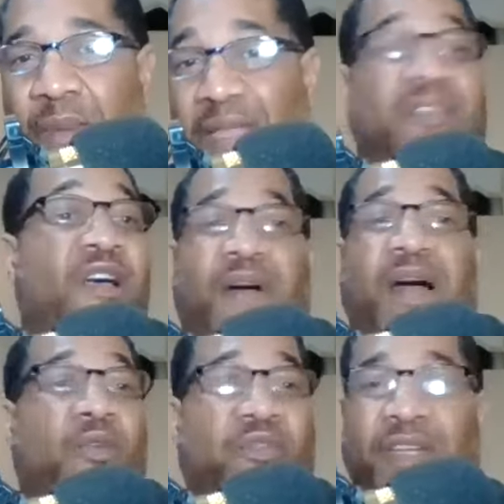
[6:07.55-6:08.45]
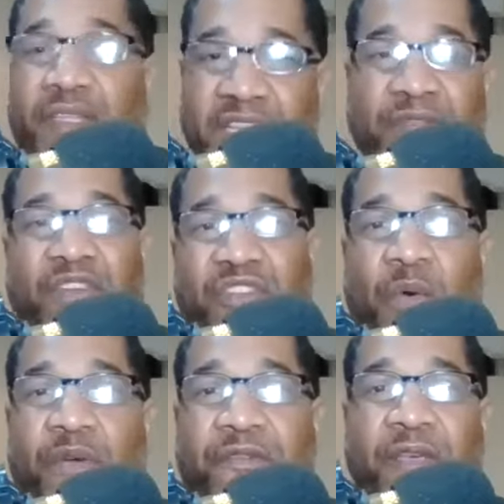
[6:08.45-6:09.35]
myself, I hosted a TV
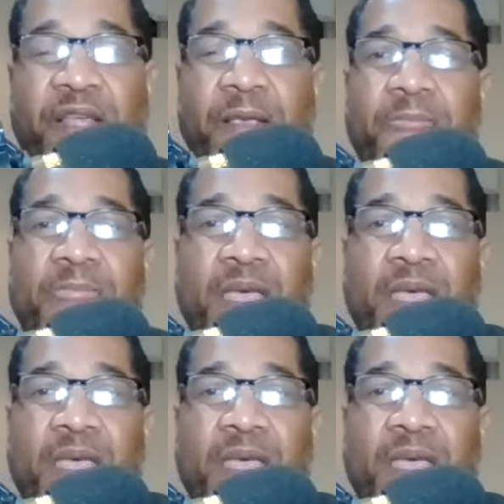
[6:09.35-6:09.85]
show in Philly.